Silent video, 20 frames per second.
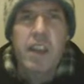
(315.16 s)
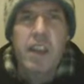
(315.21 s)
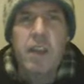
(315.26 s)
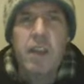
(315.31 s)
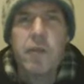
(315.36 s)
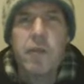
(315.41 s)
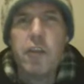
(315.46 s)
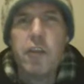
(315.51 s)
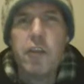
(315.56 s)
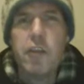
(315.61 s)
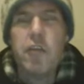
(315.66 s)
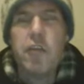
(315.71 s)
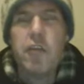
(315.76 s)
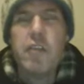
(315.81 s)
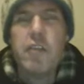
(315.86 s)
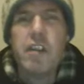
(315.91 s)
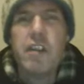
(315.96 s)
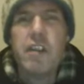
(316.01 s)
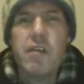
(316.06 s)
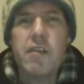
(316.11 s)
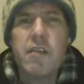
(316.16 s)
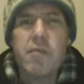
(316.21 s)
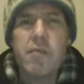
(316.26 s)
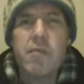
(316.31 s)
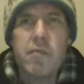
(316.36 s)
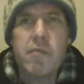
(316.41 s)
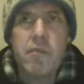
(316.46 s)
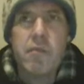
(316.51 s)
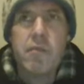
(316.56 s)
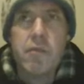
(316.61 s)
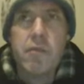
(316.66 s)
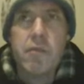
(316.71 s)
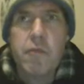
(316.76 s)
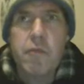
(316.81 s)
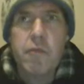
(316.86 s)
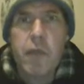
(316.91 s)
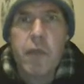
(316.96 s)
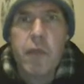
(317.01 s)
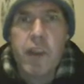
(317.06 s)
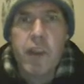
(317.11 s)
if you
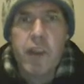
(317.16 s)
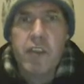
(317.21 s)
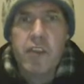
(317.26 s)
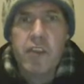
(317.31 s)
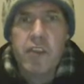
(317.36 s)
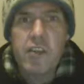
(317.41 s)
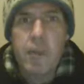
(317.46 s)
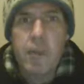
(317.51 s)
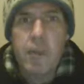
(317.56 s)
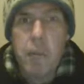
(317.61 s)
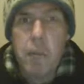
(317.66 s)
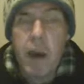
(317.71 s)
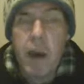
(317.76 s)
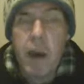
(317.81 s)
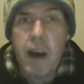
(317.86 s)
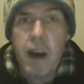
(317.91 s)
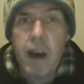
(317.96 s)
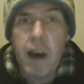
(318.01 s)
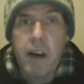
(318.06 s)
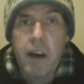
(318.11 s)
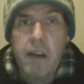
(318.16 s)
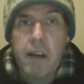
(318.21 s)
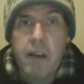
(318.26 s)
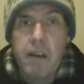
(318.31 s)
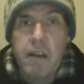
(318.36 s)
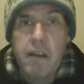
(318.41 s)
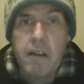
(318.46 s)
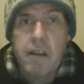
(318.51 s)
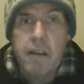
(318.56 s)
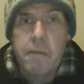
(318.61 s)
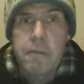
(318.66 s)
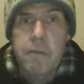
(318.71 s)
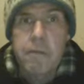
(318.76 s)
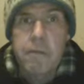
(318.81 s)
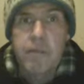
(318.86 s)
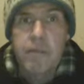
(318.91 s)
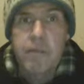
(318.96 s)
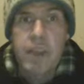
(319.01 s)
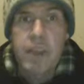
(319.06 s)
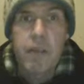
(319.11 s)
raise the bar
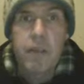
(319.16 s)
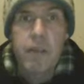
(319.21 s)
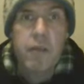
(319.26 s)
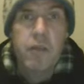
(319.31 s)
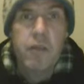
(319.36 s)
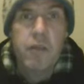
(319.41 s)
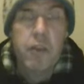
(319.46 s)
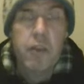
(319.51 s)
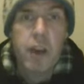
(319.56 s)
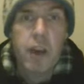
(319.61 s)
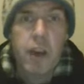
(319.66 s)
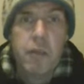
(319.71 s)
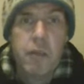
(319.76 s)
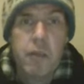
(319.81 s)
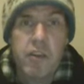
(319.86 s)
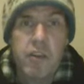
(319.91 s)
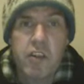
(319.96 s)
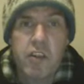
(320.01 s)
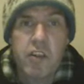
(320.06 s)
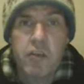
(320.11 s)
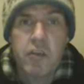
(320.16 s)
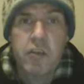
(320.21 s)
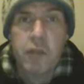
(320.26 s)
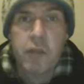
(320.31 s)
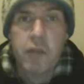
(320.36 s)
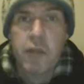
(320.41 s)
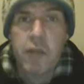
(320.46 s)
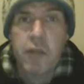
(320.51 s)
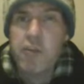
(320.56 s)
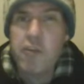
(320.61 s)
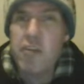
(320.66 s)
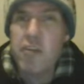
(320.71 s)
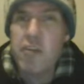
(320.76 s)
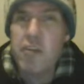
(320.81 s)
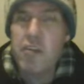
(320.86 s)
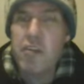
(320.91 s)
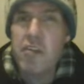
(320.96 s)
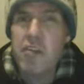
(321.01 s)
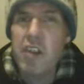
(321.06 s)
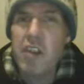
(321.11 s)
for homosexual
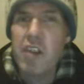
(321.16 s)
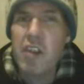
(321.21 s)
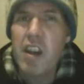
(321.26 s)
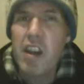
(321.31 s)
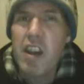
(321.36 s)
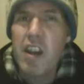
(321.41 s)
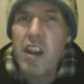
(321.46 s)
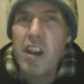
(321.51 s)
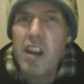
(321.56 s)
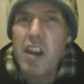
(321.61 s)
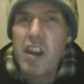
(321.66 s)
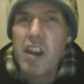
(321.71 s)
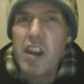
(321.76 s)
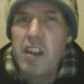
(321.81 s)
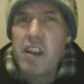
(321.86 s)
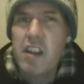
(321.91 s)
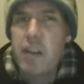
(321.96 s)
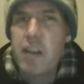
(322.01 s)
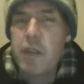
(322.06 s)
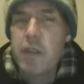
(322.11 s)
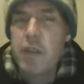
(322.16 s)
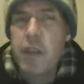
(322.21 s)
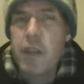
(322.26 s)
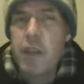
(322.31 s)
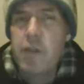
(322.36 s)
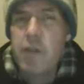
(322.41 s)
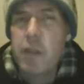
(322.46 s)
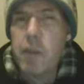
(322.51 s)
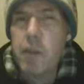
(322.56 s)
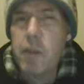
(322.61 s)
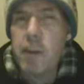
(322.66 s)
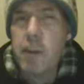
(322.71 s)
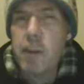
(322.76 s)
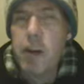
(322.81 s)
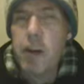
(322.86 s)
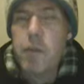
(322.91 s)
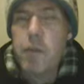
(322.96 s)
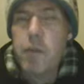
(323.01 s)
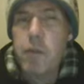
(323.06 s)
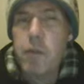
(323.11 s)
marriage, there would have to be a
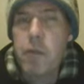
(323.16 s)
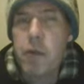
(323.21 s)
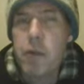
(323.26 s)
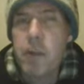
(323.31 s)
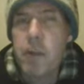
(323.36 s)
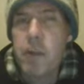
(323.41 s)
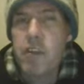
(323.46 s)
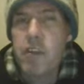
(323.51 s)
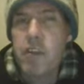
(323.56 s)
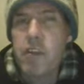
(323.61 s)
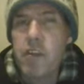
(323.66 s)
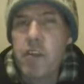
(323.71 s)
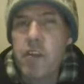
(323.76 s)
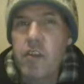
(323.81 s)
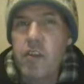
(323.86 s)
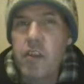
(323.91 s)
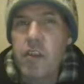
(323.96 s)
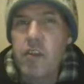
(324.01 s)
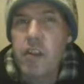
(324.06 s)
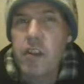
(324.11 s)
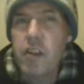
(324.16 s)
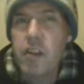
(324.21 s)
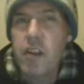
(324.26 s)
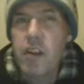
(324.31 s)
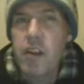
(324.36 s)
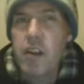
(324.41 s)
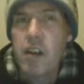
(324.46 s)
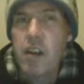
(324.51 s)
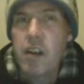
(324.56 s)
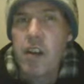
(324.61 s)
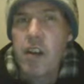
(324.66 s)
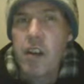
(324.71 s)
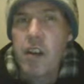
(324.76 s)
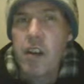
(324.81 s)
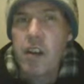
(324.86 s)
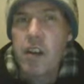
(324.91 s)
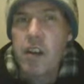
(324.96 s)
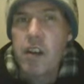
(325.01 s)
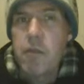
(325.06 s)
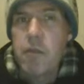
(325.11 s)
compromise
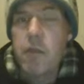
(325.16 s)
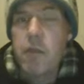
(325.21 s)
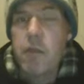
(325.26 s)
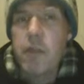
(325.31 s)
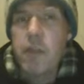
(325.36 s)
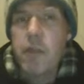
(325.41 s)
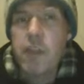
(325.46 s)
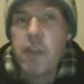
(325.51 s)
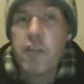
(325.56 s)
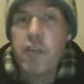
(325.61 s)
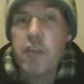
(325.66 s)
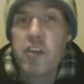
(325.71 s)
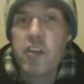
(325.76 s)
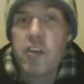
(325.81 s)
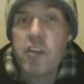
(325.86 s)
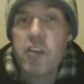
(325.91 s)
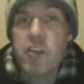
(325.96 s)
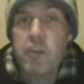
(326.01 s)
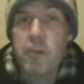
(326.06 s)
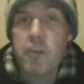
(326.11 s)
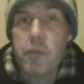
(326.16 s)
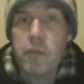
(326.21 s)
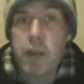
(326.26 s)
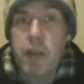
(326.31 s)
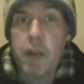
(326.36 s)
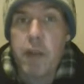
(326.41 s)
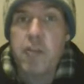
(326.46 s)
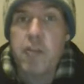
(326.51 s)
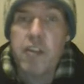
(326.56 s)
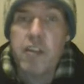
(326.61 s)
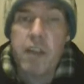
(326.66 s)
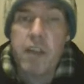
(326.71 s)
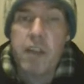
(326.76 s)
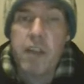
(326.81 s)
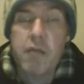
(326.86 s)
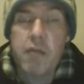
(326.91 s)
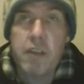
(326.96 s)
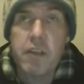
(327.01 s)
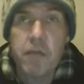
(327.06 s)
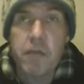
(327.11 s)
with heterosexual marriage, and that
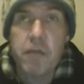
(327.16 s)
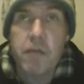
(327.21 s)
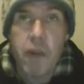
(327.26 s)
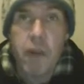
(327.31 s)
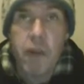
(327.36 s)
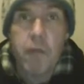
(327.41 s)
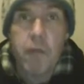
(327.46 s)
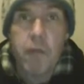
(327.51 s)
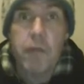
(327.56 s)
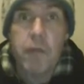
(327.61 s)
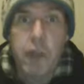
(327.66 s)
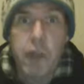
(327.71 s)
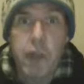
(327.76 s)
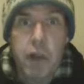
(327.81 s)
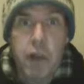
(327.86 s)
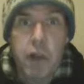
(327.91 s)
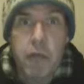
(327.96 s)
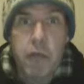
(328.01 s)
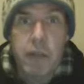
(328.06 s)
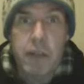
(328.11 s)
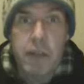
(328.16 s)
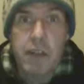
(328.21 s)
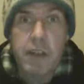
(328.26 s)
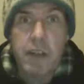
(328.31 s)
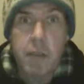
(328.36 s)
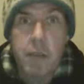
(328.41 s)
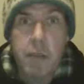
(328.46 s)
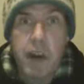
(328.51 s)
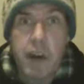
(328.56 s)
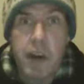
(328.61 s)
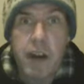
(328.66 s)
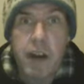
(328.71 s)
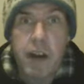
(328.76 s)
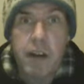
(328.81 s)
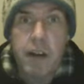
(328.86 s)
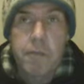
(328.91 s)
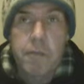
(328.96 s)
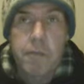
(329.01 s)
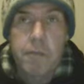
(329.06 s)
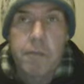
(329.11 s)
would involve lowering the bar.